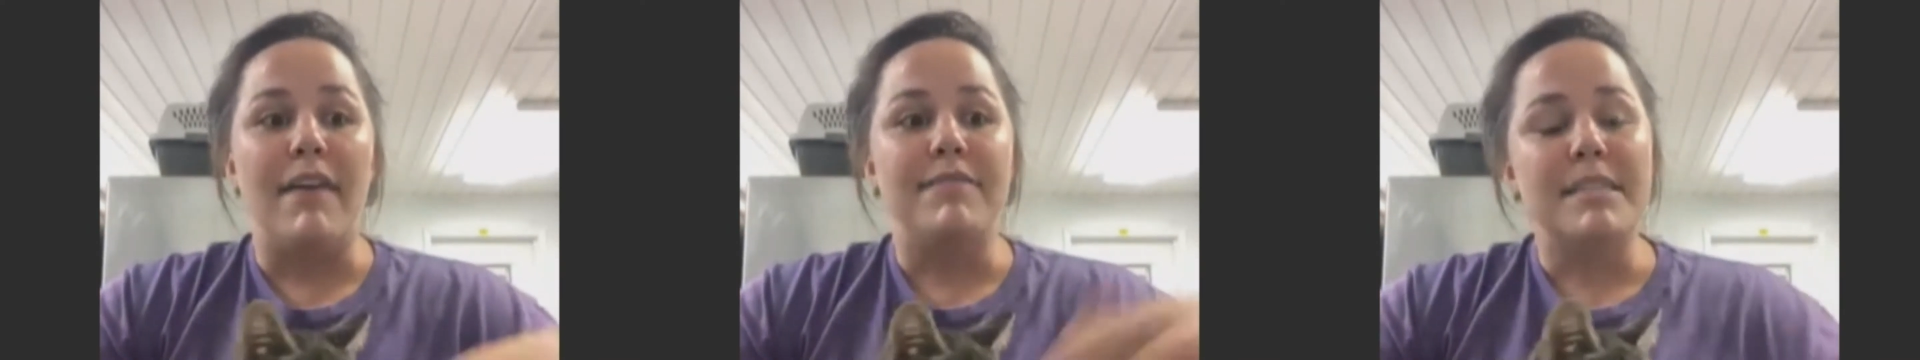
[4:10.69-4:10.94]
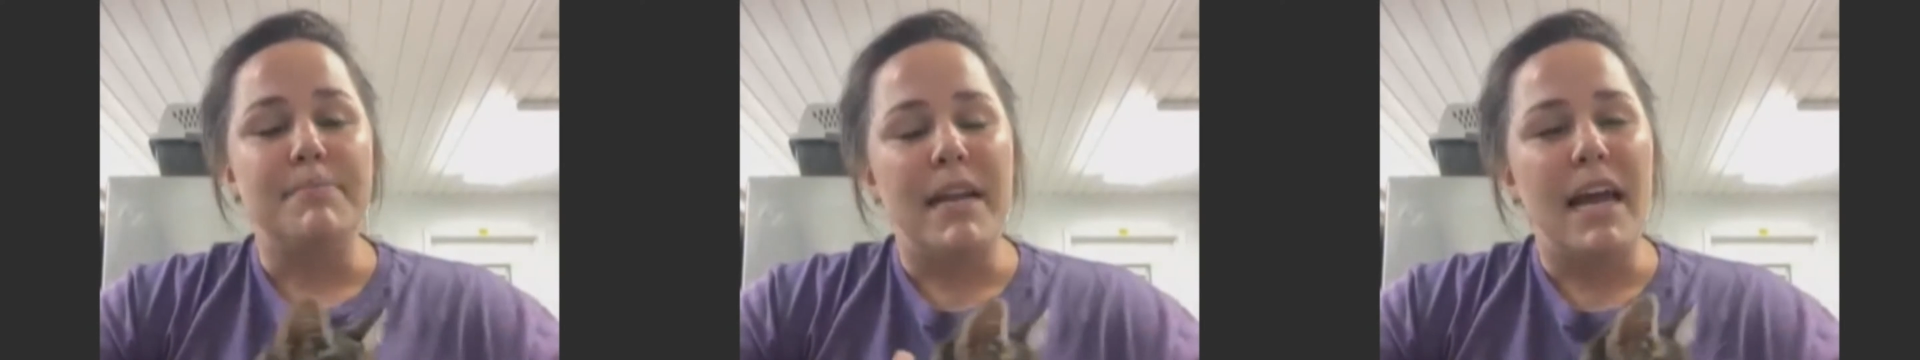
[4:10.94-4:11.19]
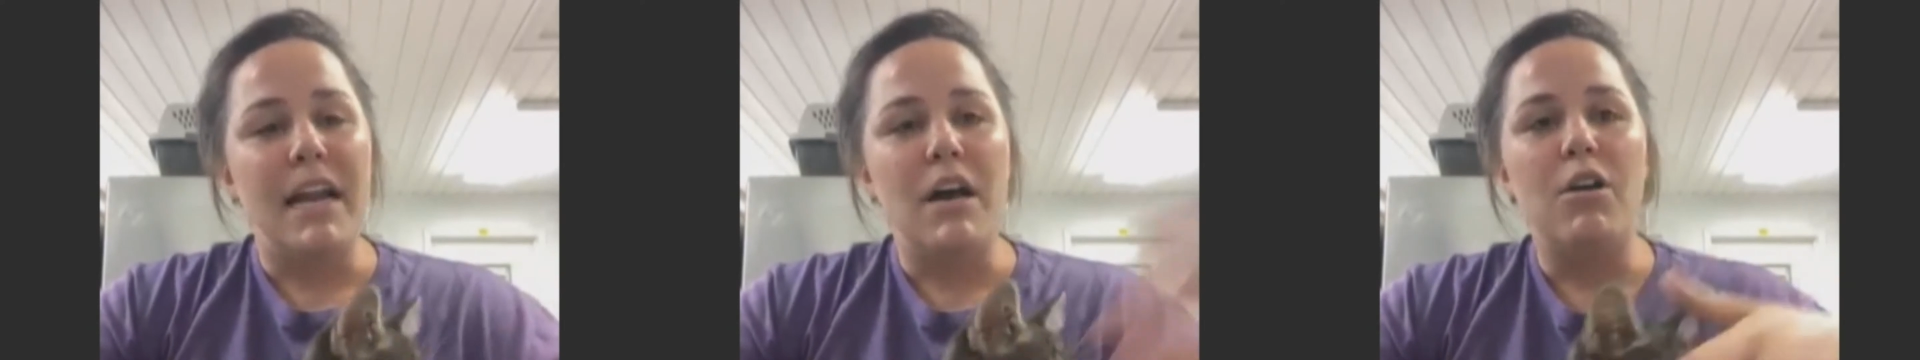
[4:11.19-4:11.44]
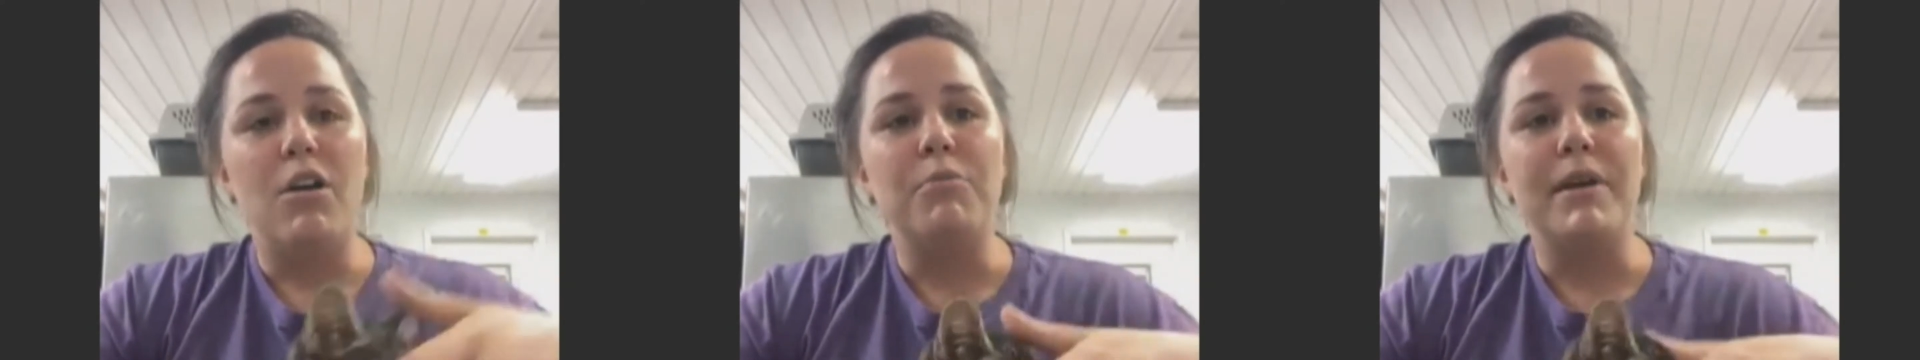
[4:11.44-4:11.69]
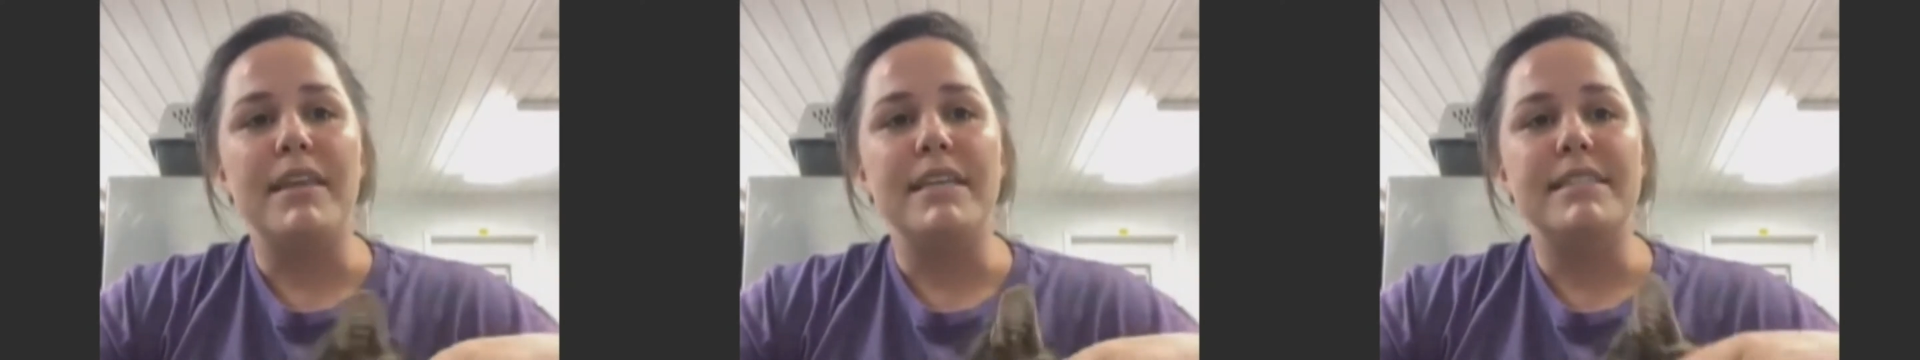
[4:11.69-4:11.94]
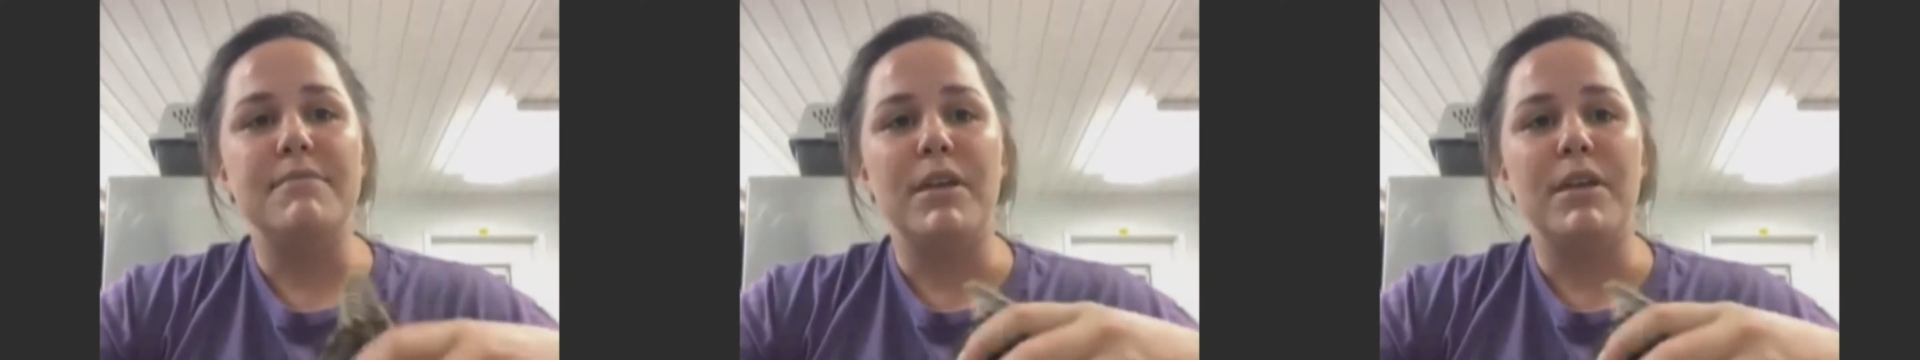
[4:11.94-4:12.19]
to spend at home with
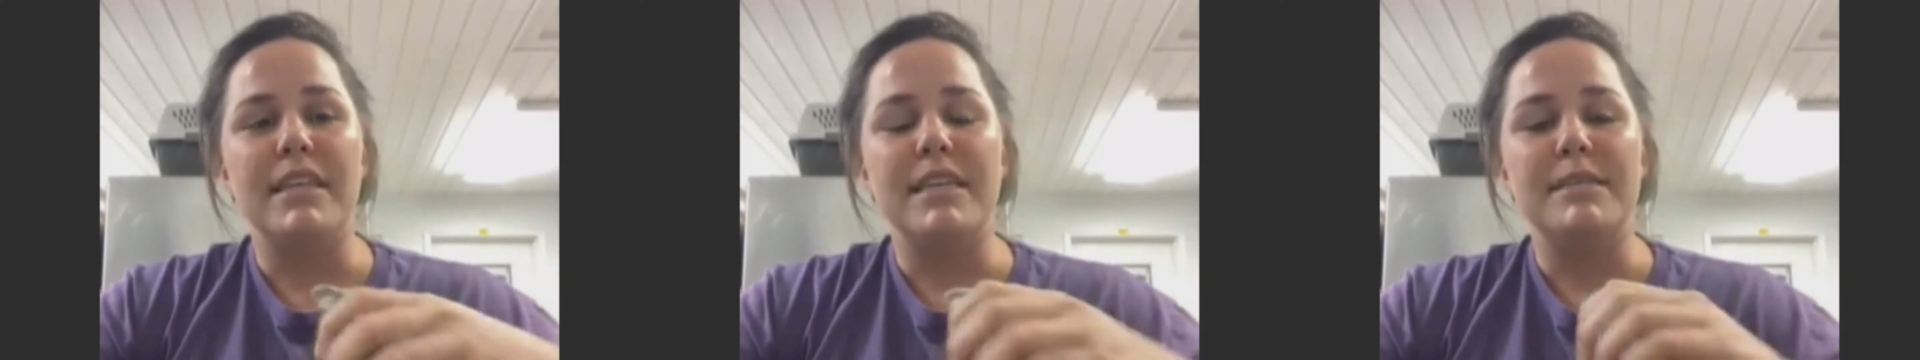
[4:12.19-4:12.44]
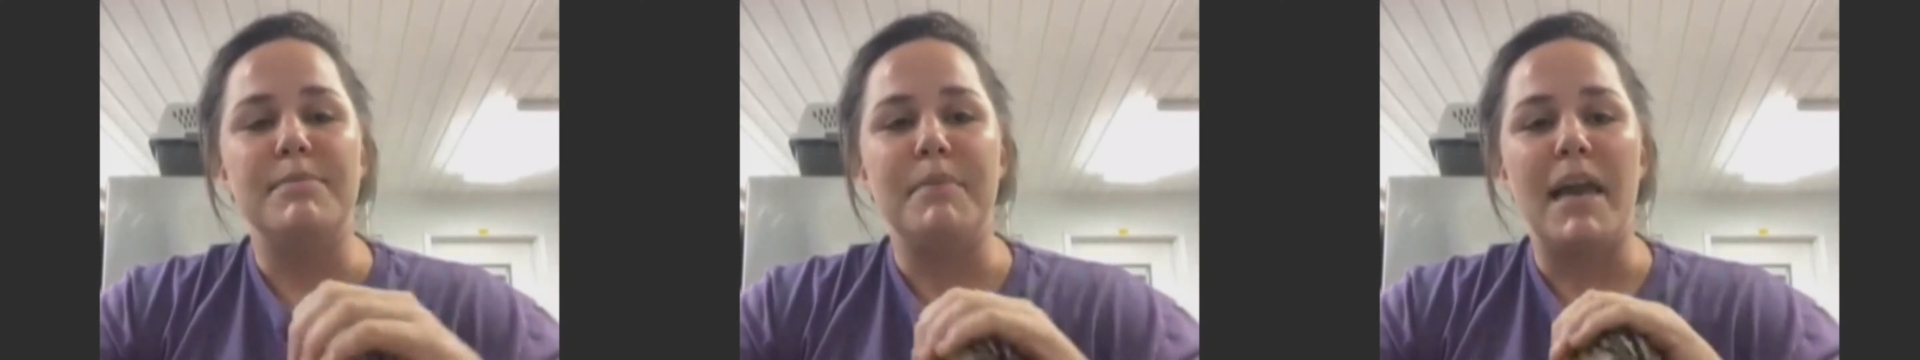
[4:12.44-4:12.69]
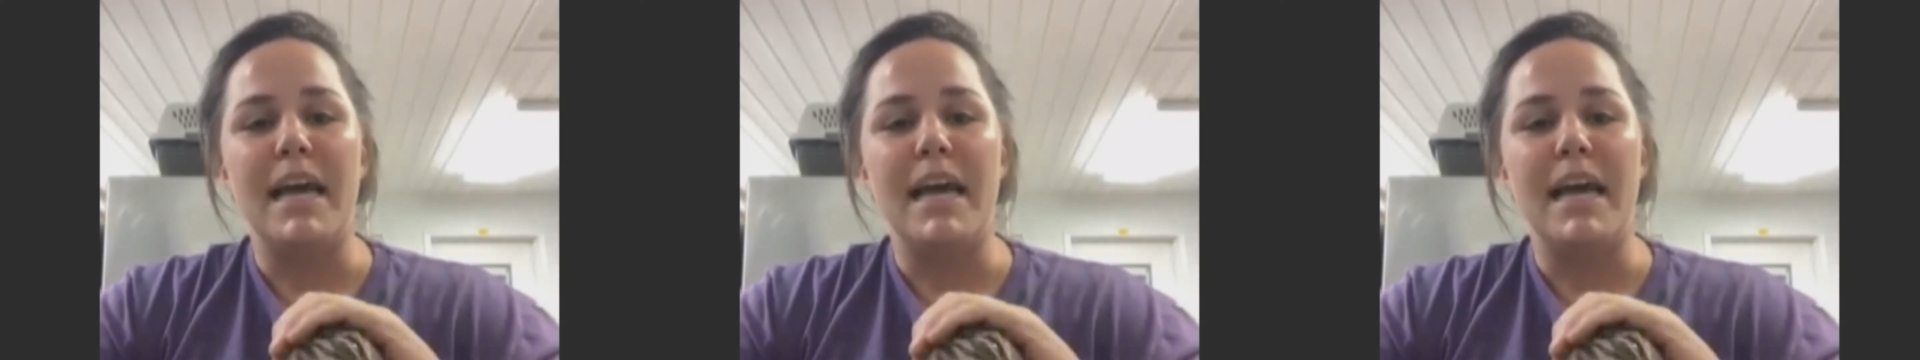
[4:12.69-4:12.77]
these